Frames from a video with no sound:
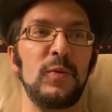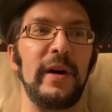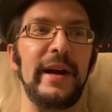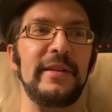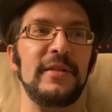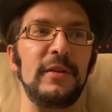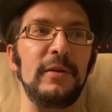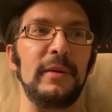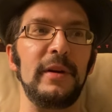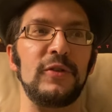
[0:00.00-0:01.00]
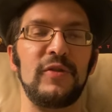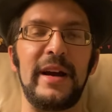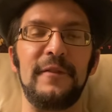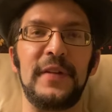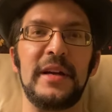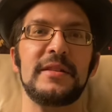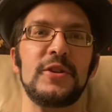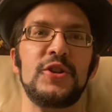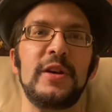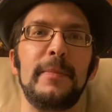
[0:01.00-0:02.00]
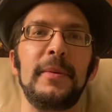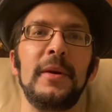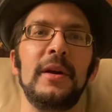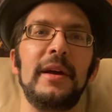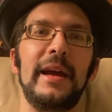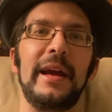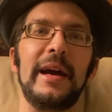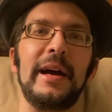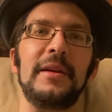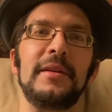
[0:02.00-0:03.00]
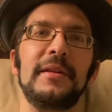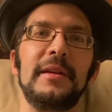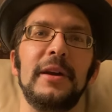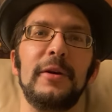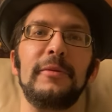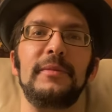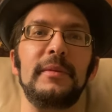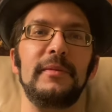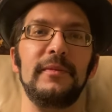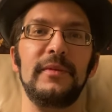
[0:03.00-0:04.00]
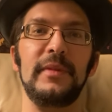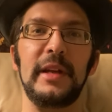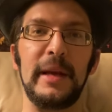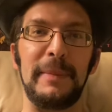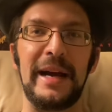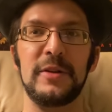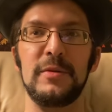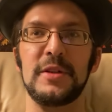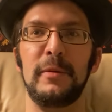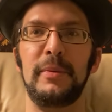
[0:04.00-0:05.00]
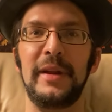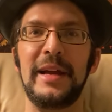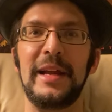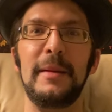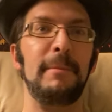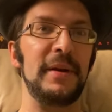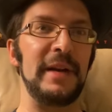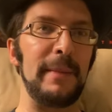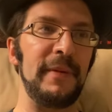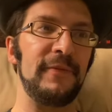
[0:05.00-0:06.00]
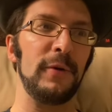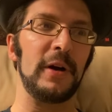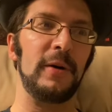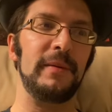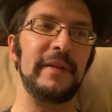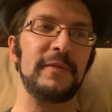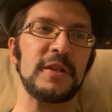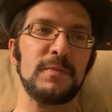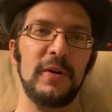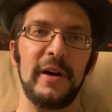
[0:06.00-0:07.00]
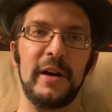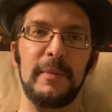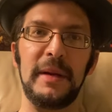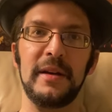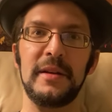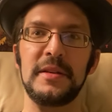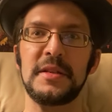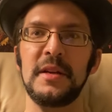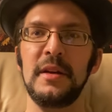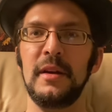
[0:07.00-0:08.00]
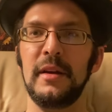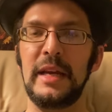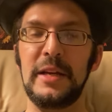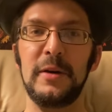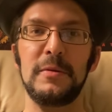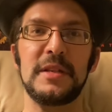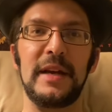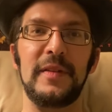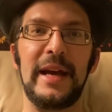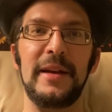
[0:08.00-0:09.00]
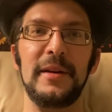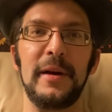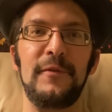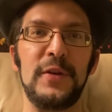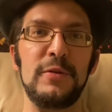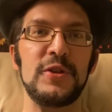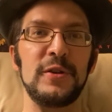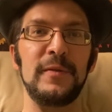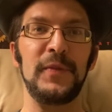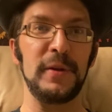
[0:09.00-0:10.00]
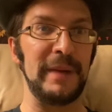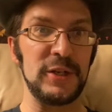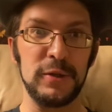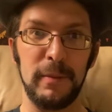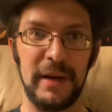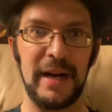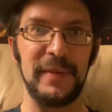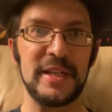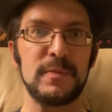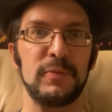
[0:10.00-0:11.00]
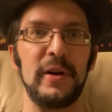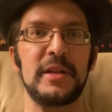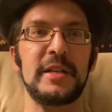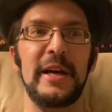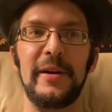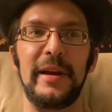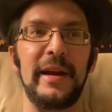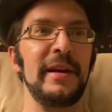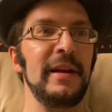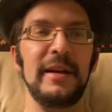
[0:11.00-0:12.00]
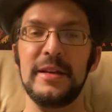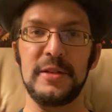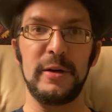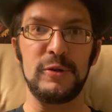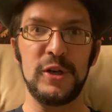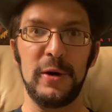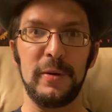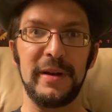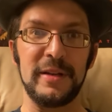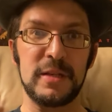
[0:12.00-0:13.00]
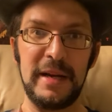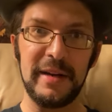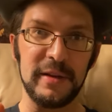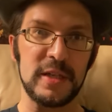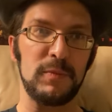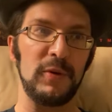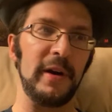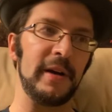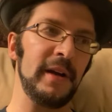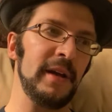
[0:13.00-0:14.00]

wanting to, try and fix his ship and, get back to his home planet, but not before going after Sprug, because he knows that fusion dimensional bomb that Sprug's carrying is no joke. And speaking of Sprug,